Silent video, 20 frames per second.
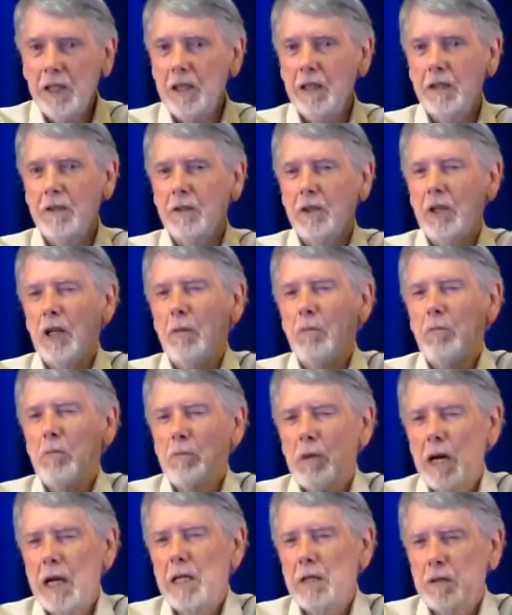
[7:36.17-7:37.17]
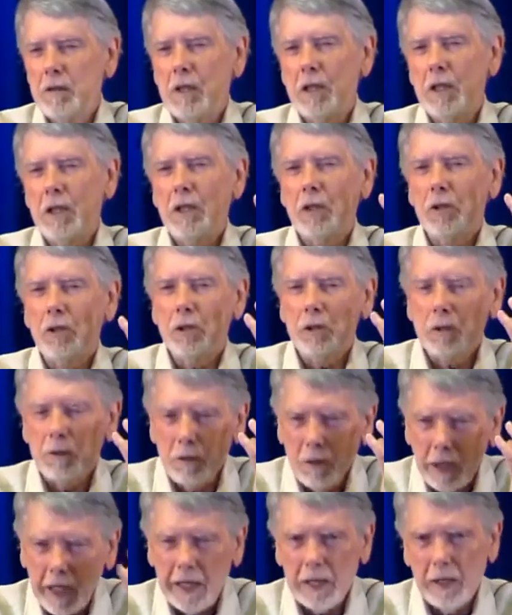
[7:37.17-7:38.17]
It is an amazing,
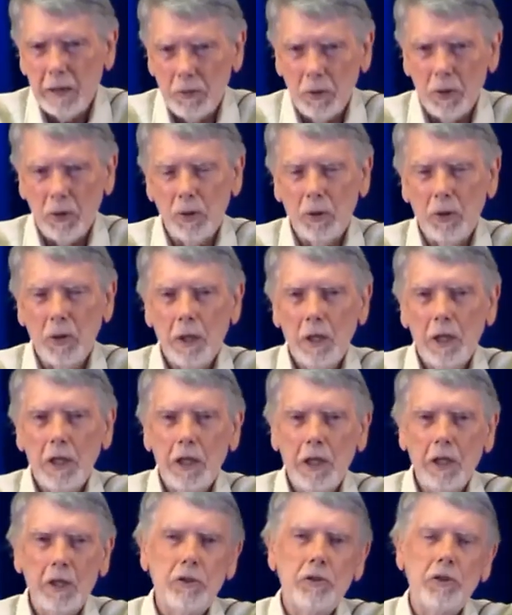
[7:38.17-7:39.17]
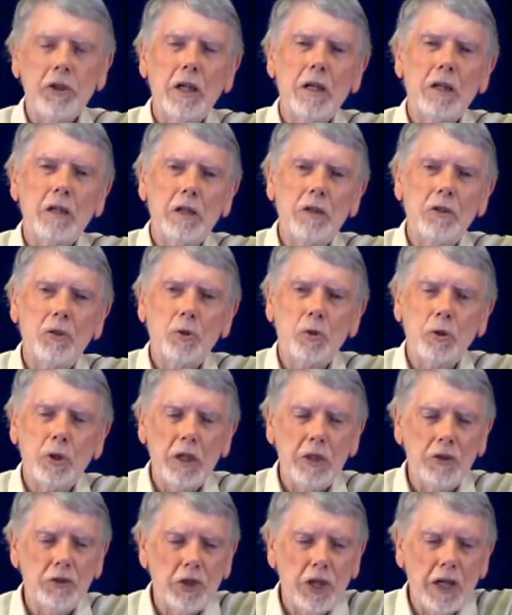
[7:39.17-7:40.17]
incredible,
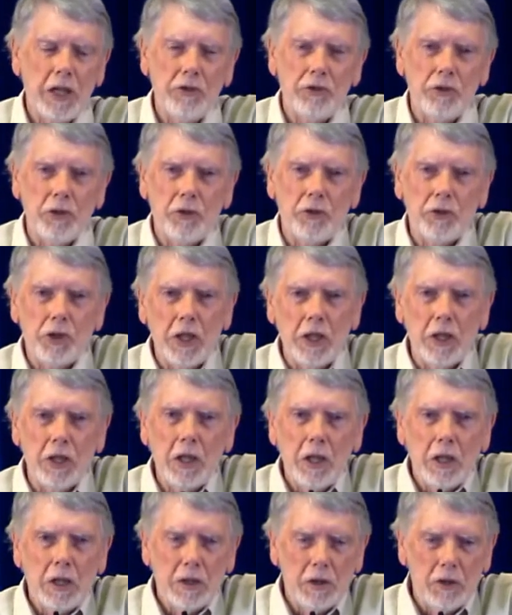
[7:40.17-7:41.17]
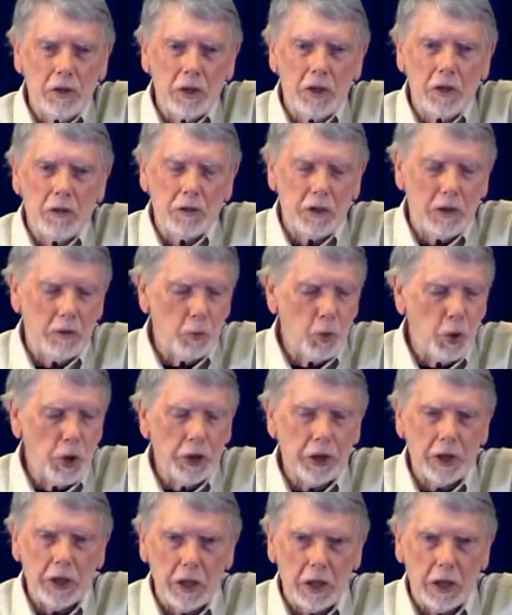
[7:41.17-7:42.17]
intelligent thing that is at
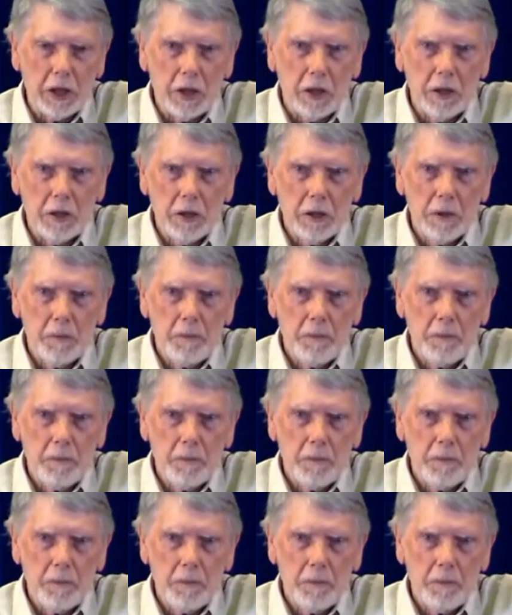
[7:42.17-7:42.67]
work here.